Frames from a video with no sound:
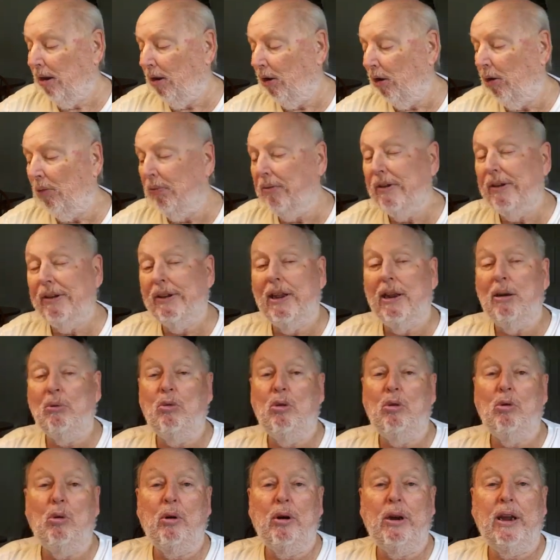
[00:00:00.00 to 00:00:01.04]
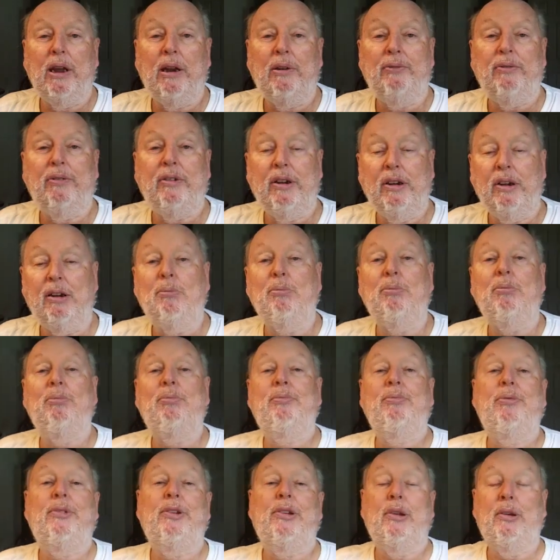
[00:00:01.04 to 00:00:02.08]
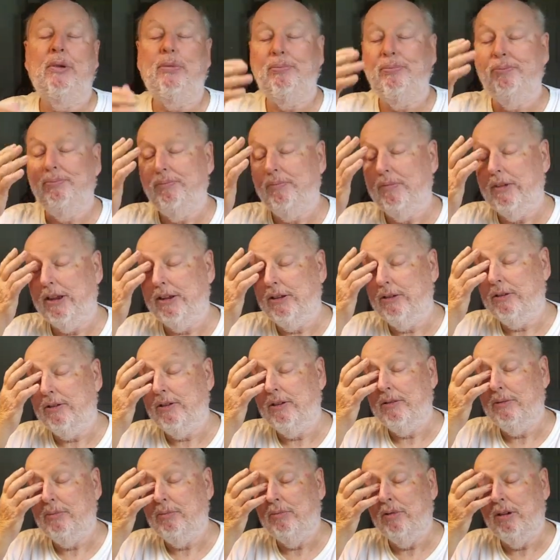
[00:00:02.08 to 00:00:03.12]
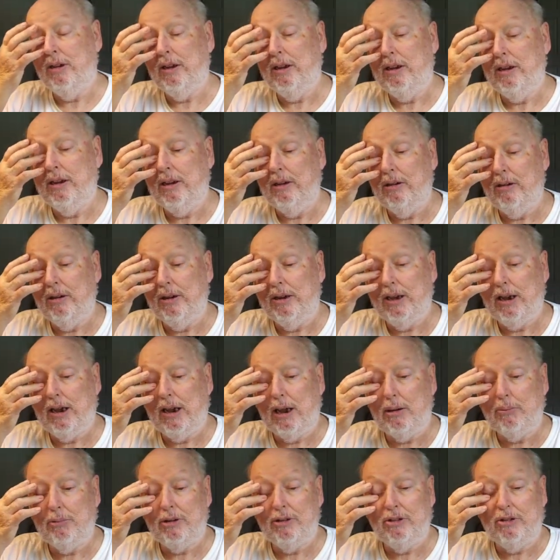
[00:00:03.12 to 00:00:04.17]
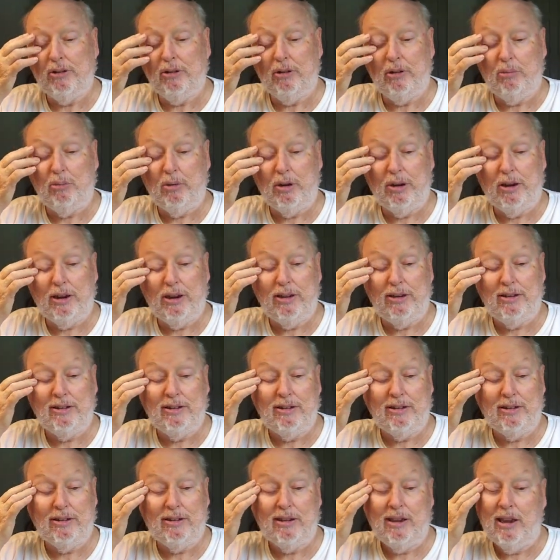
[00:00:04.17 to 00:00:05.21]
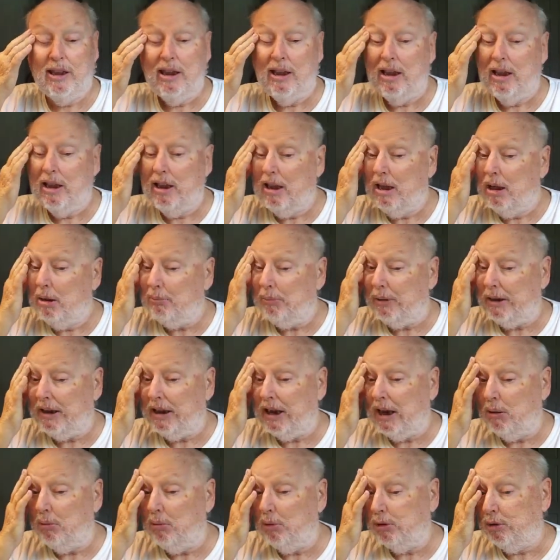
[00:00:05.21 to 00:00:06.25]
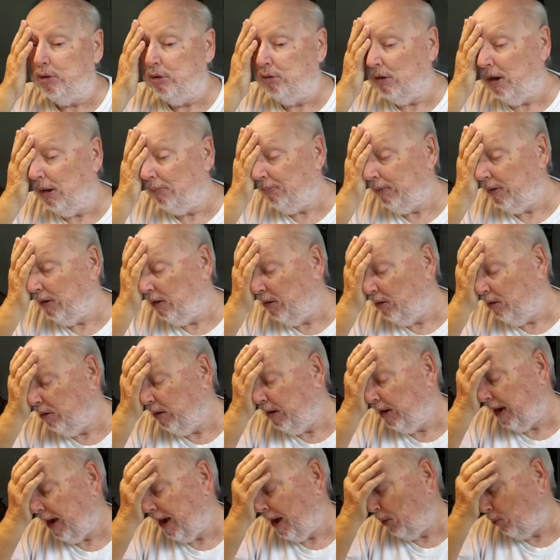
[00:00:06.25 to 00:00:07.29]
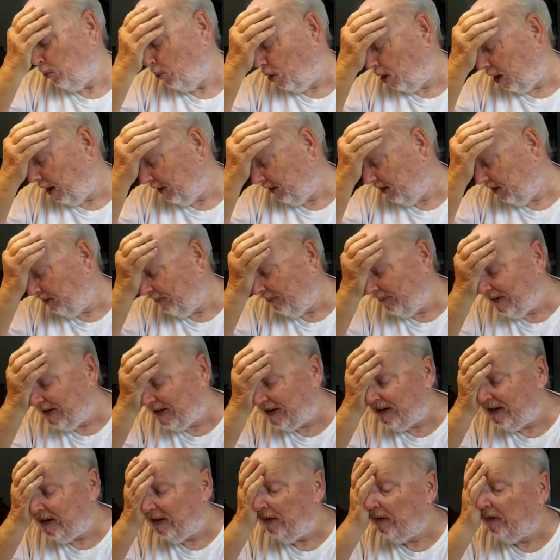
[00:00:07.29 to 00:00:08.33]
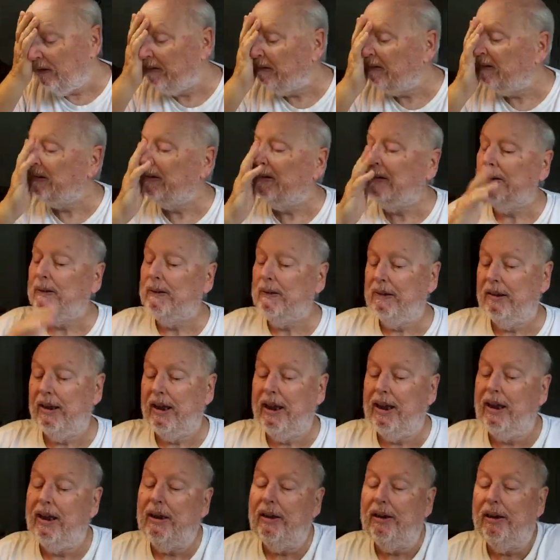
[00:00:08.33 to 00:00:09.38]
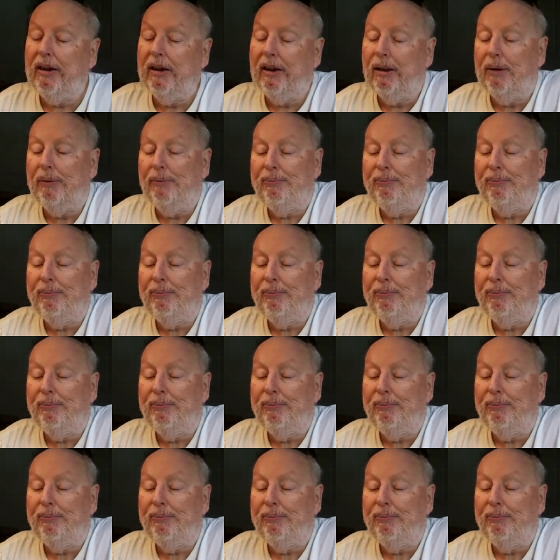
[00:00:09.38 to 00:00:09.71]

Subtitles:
hopefully that will work out for him. So that's really the only thing I'm concerned with is being able to upload and watch videos. And